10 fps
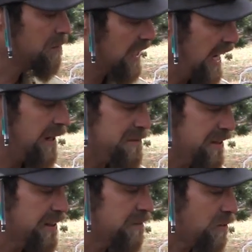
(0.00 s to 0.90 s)
time
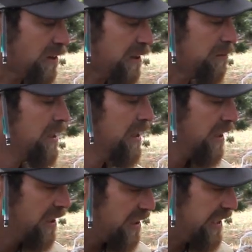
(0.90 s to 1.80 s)
period for them.
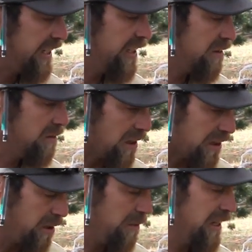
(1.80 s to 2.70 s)
They
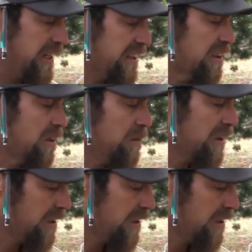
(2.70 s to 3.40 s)
accumulated the thermal